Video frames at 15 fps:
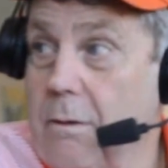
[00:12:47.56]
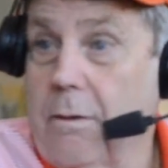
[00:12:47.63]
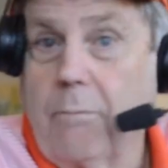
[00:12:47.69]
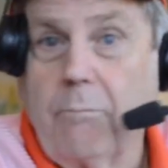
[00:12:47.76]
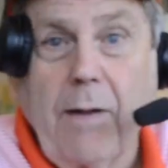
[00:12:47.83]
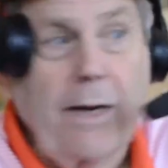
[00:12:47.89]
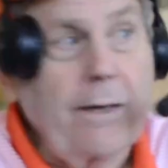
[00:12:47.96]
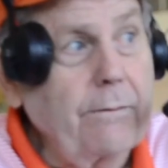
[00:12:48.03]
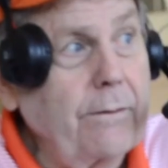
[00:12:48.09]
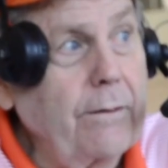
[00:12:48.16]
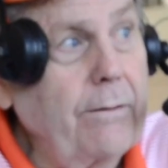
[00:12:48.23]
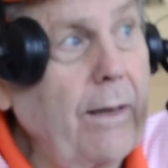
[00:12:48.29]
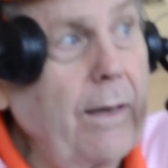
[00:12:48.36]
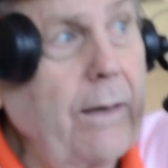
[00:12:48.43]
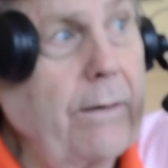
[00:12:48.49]
Oh, yeah. Back in the
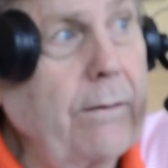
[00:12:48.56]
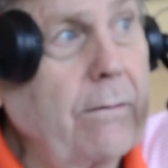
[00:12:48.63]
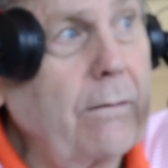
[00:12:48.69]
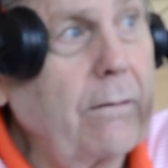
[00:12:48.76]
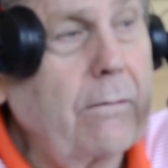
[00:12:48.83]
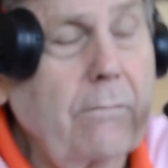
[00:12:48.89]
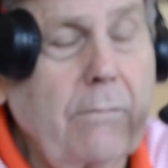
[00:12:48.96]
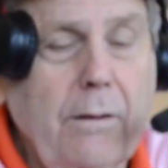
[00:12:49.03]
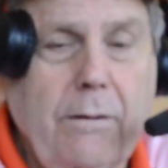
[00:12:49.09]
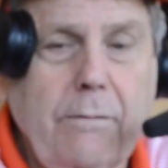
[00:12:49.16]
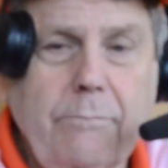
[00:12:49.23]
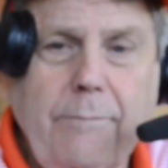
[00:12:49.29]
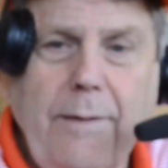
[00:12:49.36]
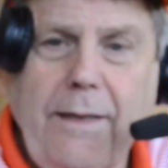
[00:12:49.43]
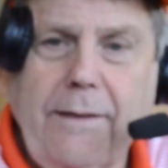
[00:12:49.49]
day, you know,
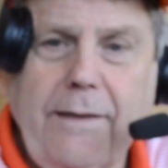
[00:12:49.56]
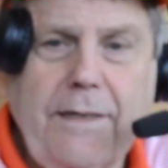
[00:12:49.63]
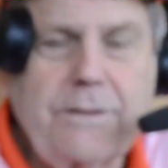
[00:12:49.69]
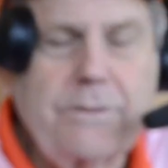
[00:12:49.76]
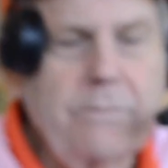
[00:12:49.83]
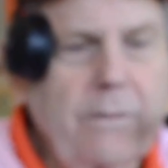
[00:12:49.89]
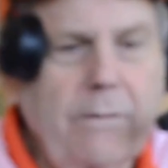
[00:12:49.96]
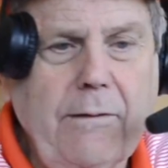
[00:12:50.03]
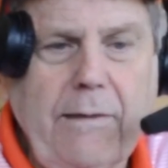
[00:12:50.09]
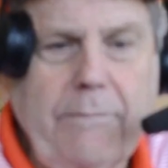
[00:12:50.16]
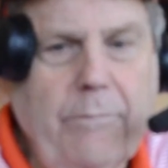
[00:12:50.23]
uh, man, that's uh,